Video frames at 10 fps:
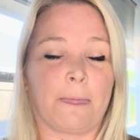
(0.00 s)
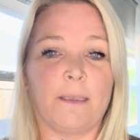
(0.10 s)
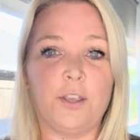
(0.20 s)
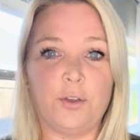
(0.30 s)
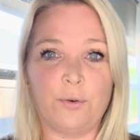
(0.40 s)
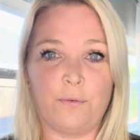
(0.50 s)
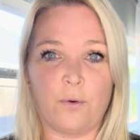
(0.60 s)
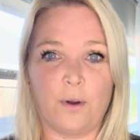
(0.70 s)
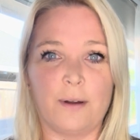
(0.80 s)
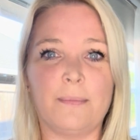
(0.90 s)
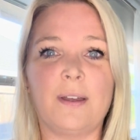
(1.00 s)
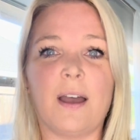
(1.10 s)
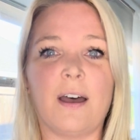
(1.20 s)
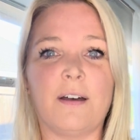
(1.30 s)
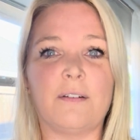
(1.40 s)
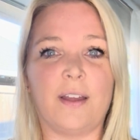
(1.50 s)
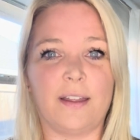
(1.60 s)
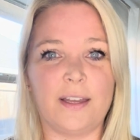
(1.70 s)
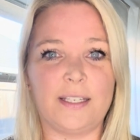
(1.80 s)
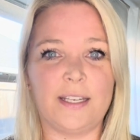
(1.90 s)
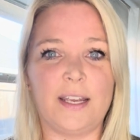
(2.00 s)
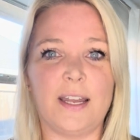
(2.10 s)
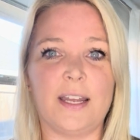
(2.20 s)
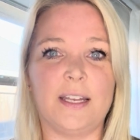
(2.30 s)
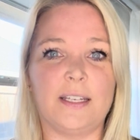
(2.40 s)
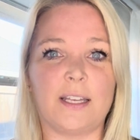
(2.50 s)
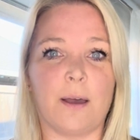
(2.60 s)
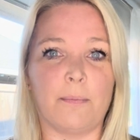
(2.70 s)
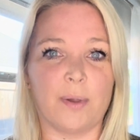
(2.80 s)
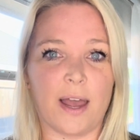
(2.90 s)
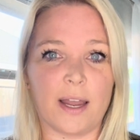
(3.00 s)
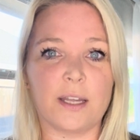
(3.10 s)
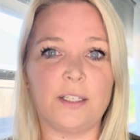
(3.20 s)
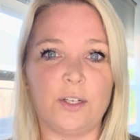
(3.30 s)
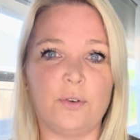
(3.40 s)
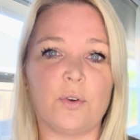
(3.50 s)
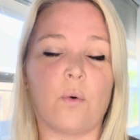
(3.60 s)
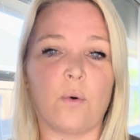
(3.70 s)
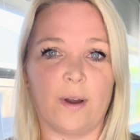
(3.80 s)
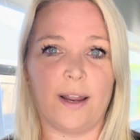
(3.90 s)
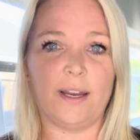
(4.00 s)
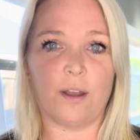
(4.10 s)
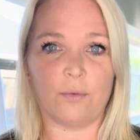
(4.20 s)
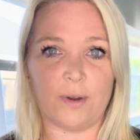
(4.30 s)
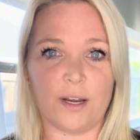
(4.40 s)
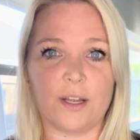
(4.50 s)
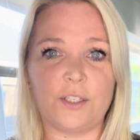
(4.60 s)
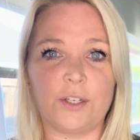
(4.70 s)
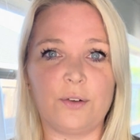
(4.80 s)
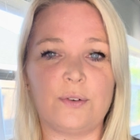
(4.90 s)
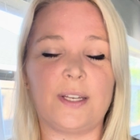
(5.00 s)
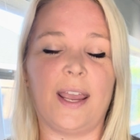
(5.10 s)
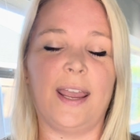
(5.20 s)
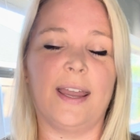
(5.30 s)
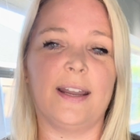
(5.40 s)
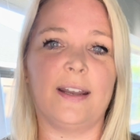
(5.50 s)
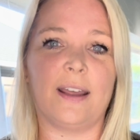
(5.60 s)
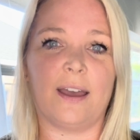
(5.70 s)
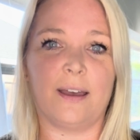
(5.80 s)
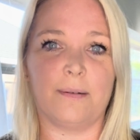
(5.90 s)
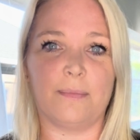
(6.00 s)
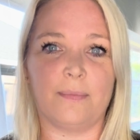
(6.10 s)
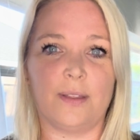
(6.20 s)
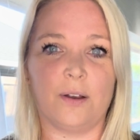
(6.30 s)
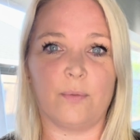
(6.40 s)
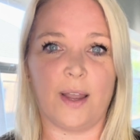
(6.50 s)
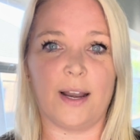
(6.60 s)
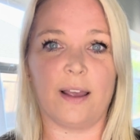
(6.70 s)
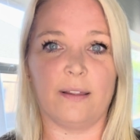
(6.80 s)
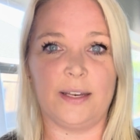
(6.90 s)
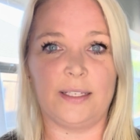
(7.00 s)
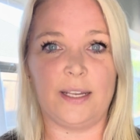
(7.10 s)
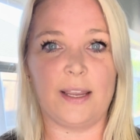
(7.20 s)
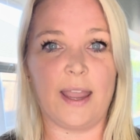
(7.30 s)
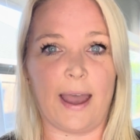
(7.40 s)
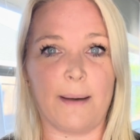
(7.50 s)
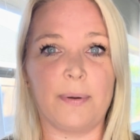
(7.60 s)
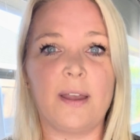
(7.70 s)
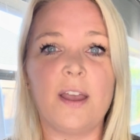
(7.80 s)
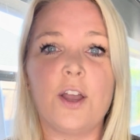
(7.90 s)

uniform of LAC is a black suit or any arena suit and their red LAC cap.